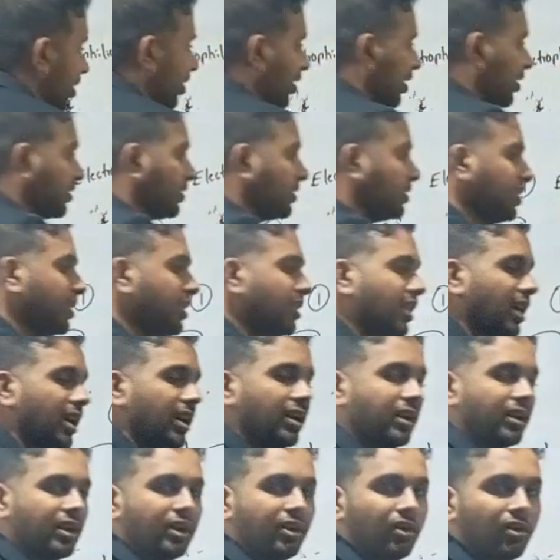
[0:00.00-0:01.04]
oxygen
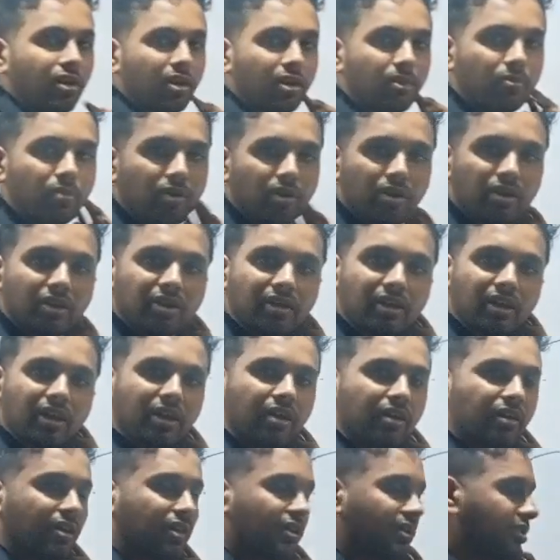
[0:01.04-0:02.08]
contains non-bonding
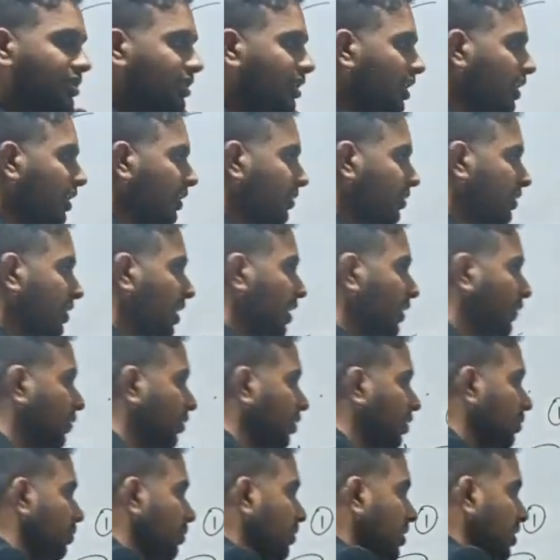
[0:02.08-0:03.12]
electron,
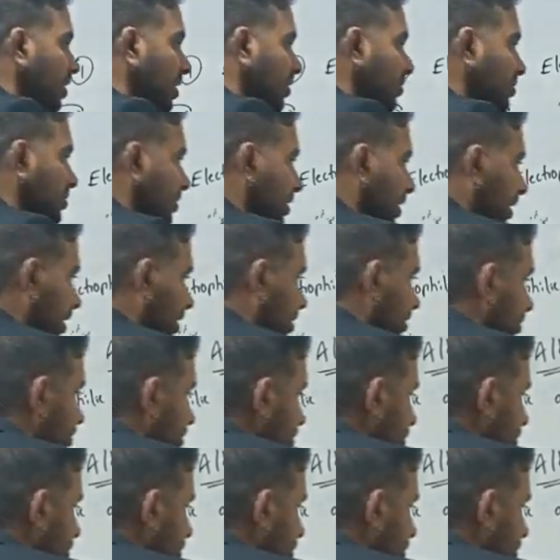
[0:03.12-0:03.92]
therefore behaves like